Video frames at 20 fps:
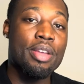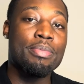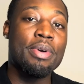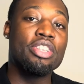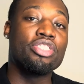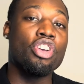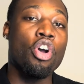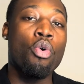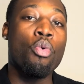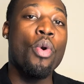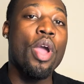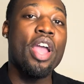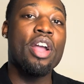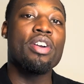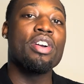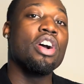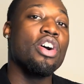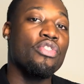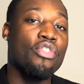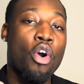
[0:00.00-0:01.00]
much aware
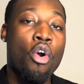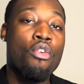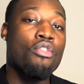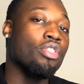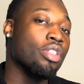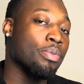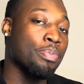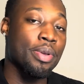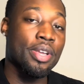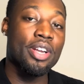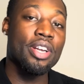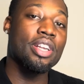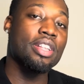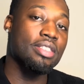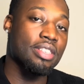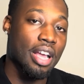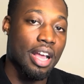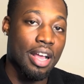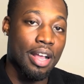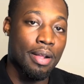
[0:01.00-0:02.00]
of over the period of
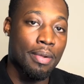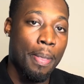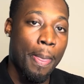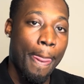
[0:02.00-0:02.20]
time.